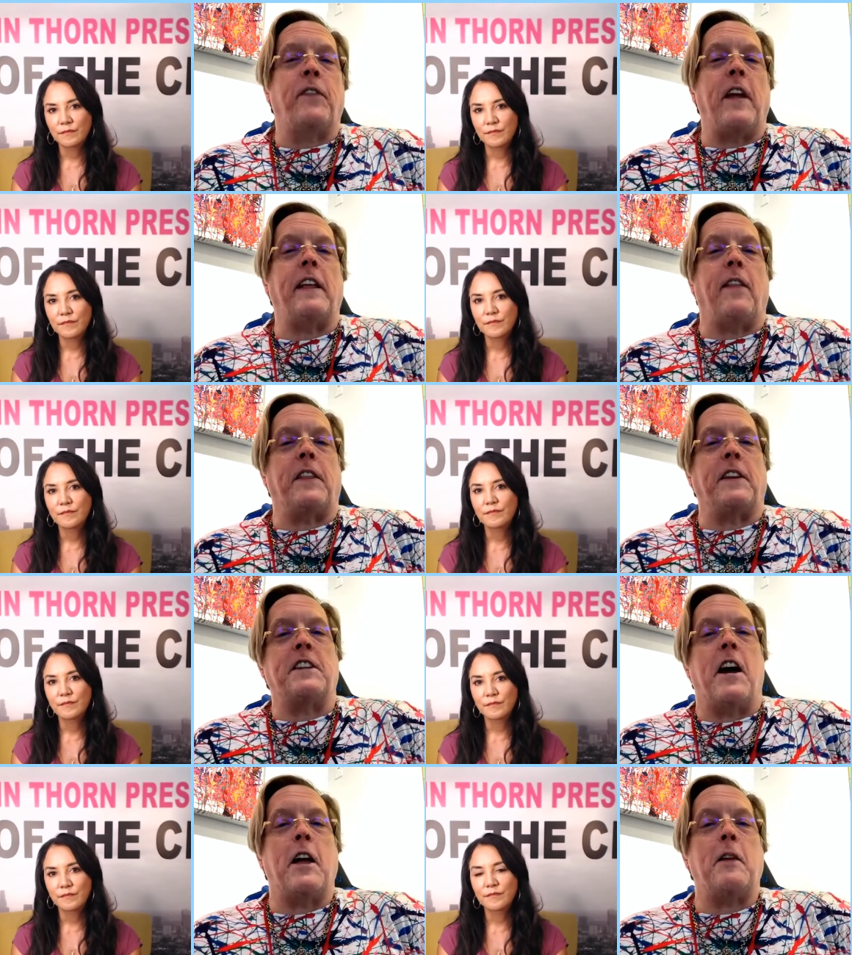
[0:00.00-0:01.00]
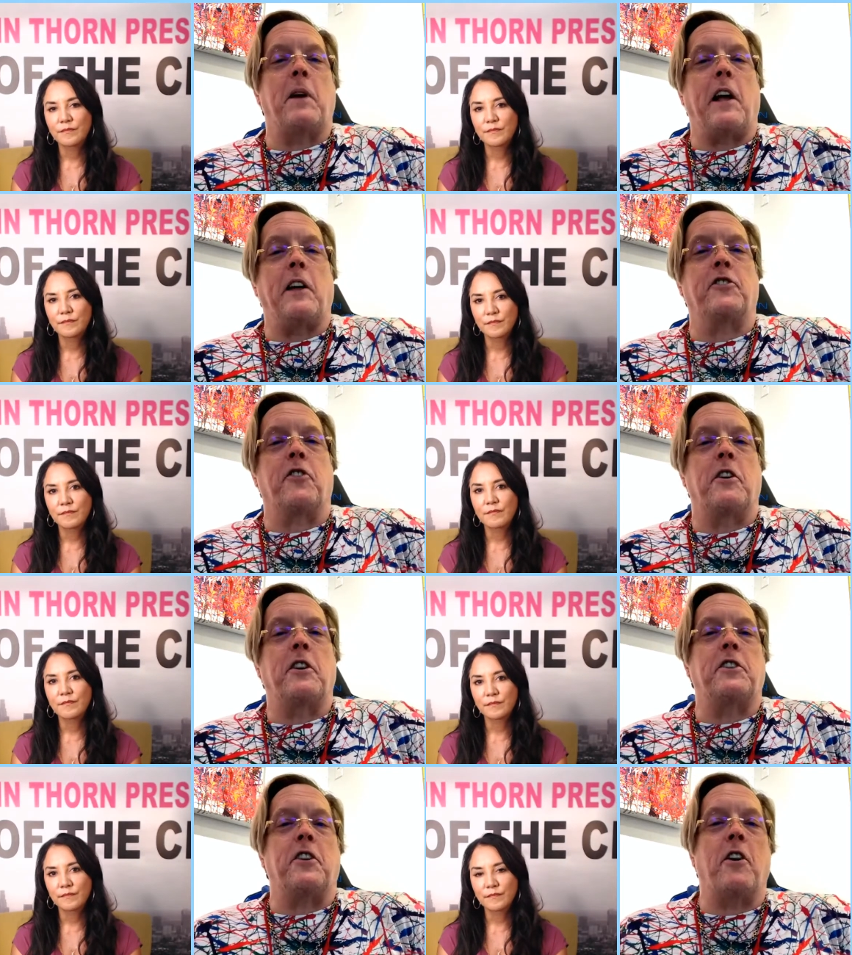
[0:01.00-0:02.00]
Speaker 1: think at the time when I started
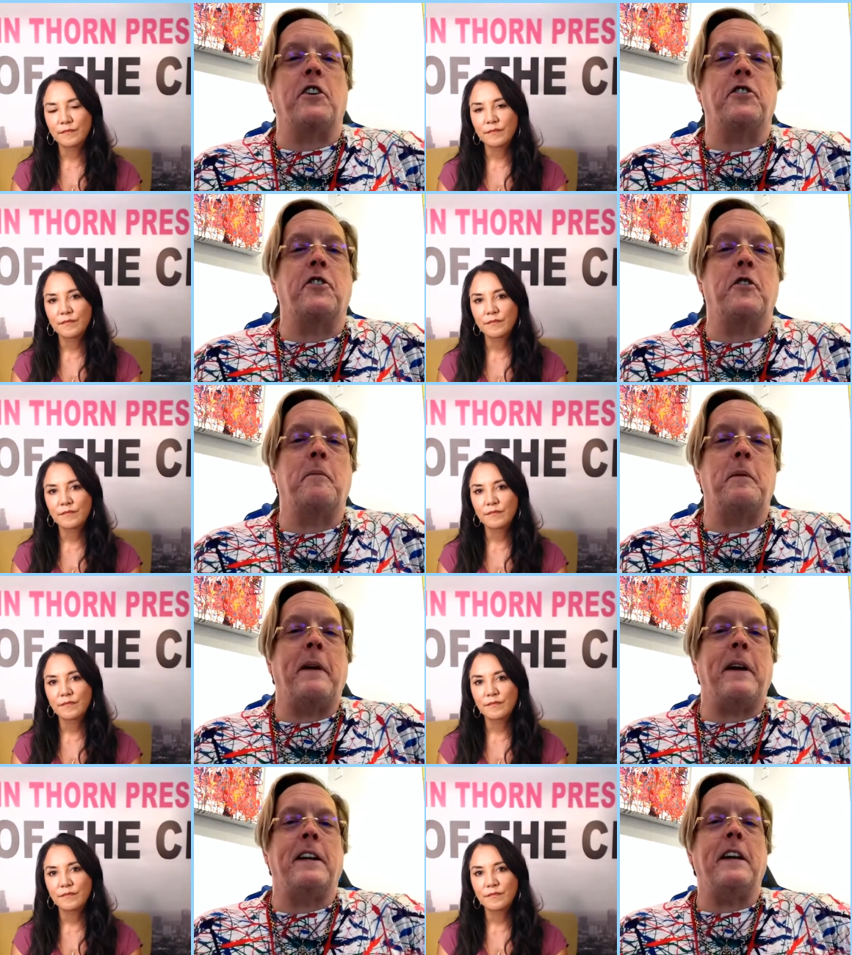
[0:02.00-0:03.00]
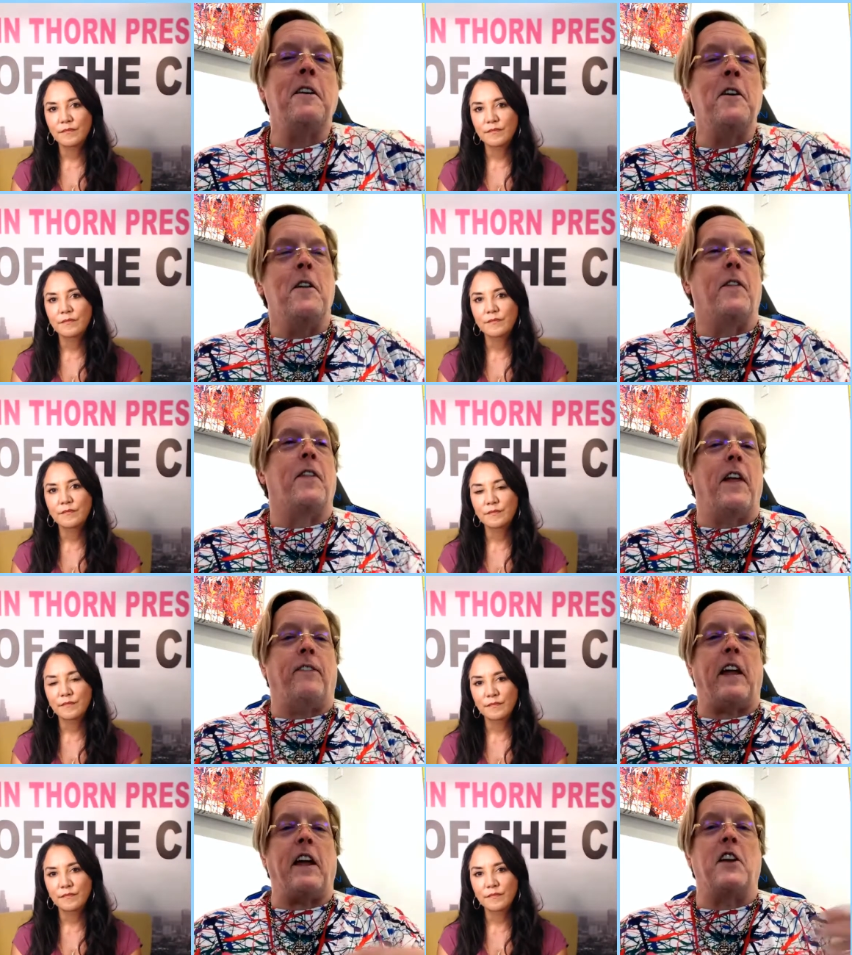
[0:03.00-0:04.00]
talking to them about it that
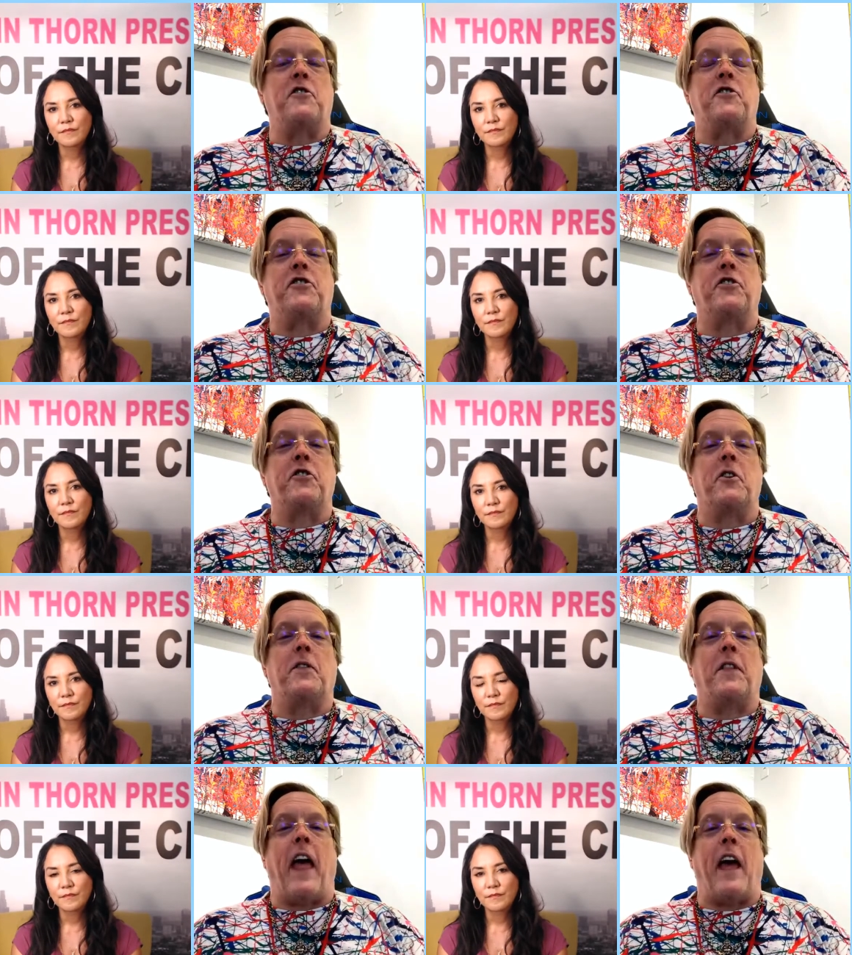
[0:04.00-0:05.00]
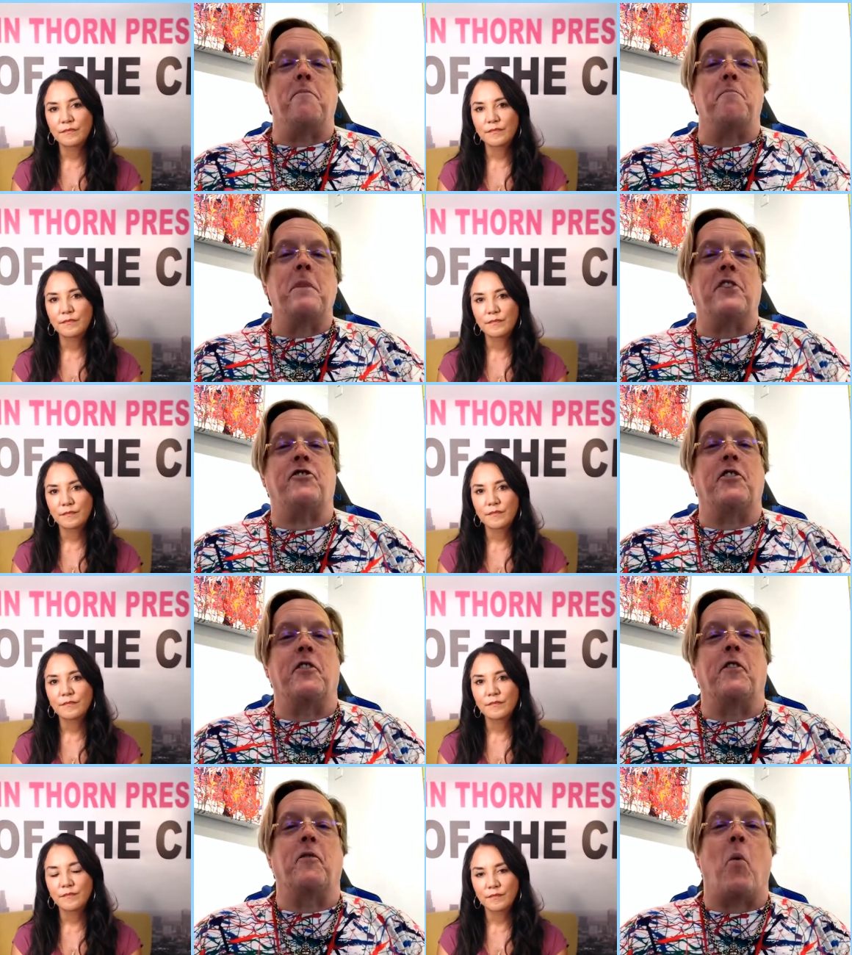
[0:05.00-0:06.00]
they understood that
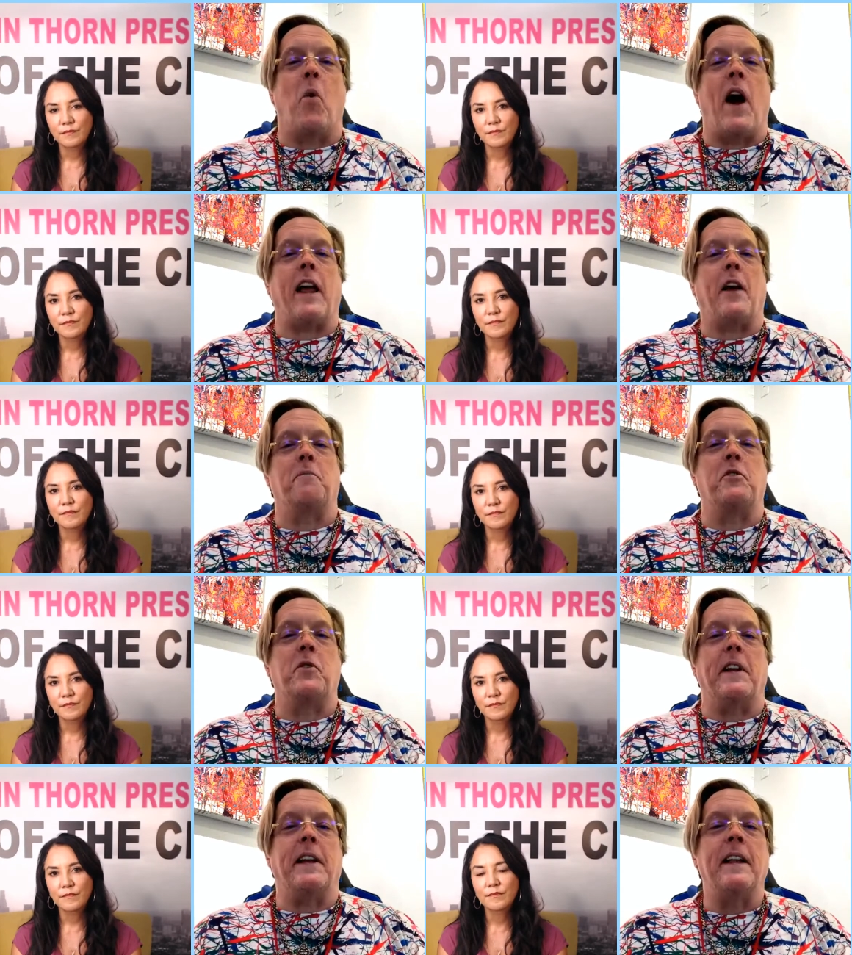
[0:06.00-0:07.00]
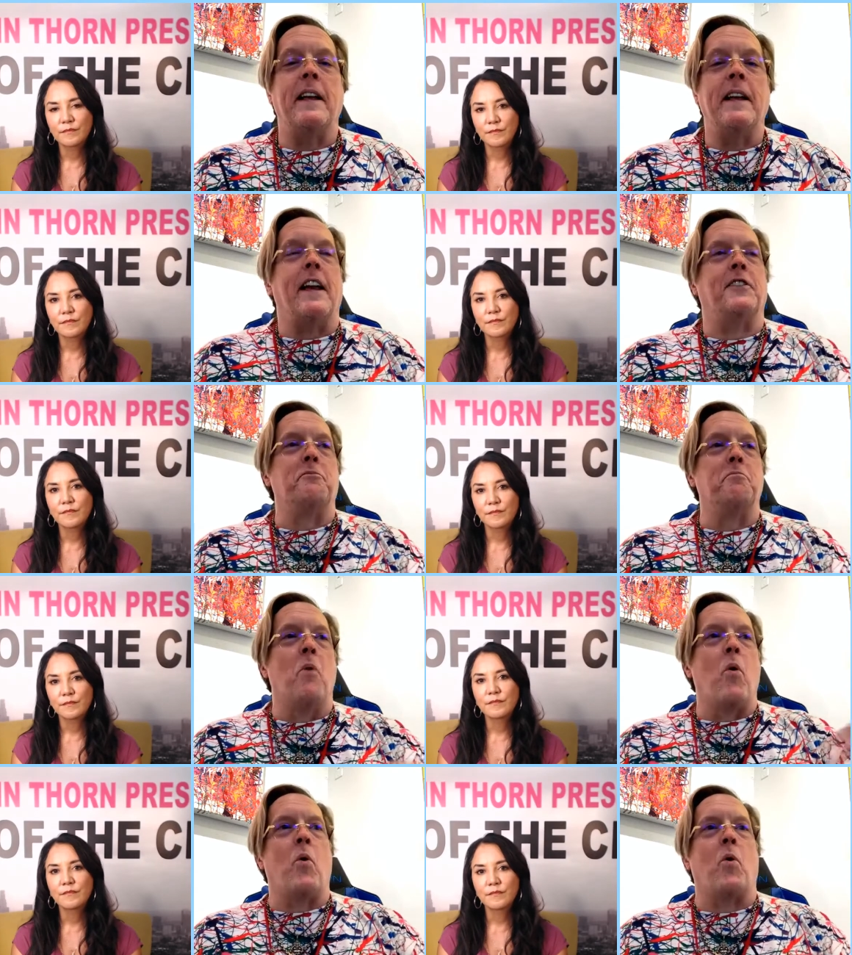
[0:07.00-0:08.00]
mission of why I'm doing it. It's
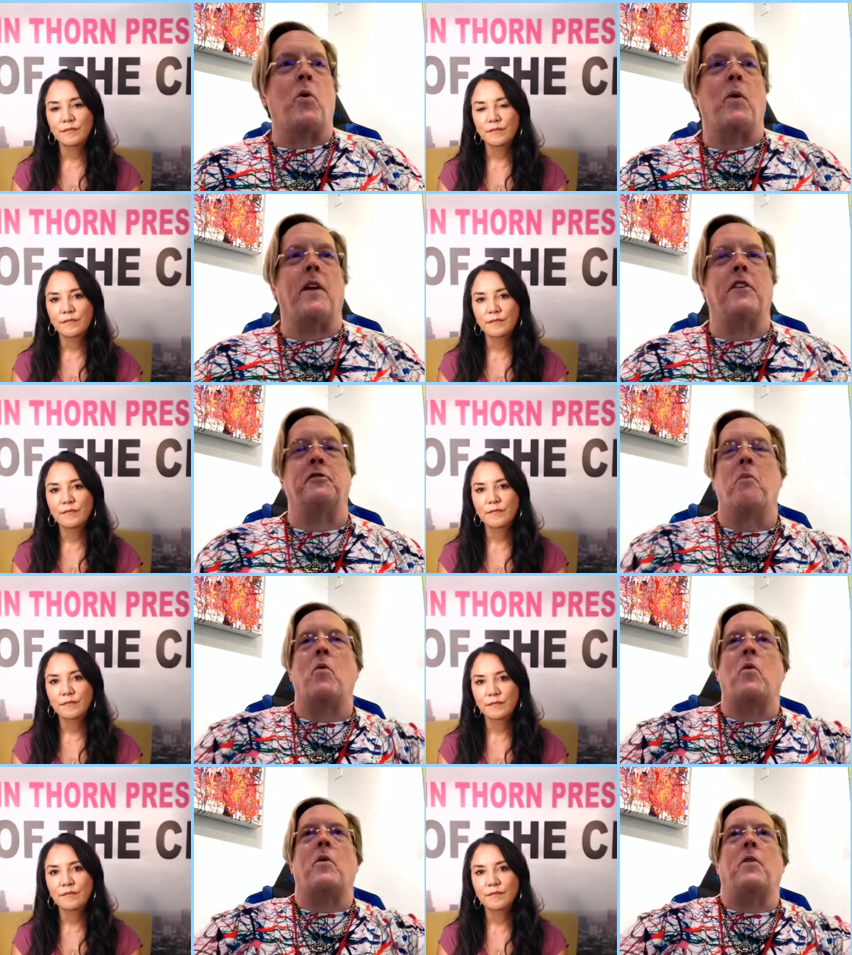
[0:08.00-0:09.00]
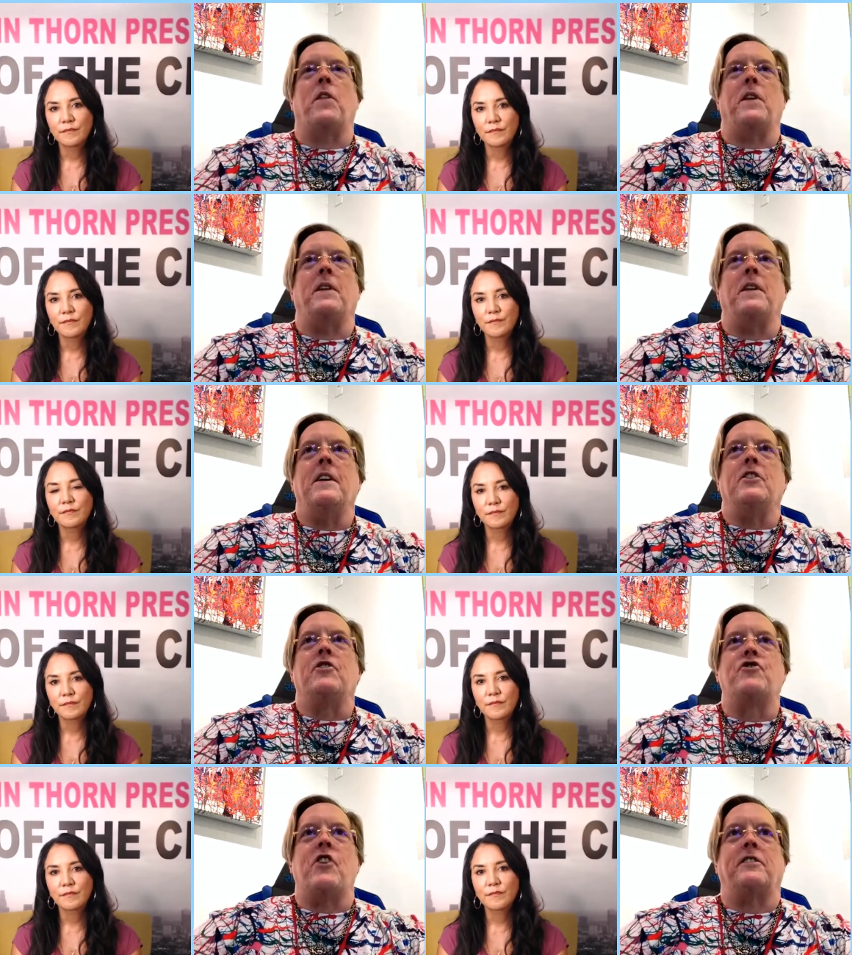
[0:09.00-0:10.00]
more it's more than
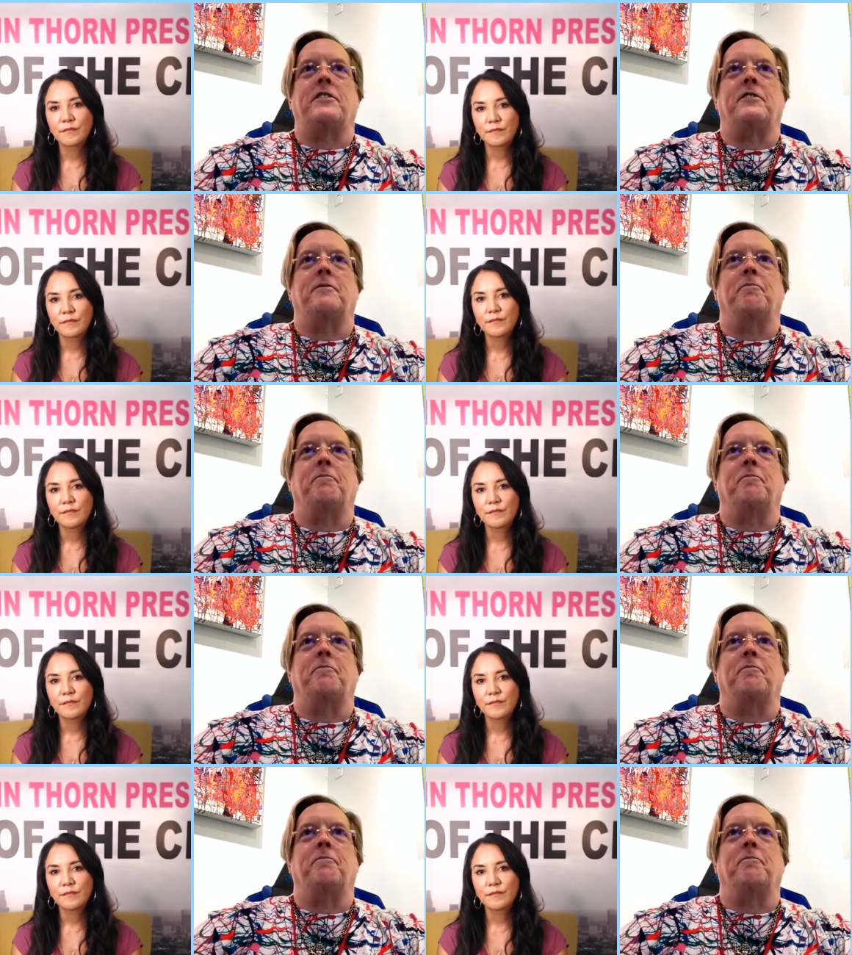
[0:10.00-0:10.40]
just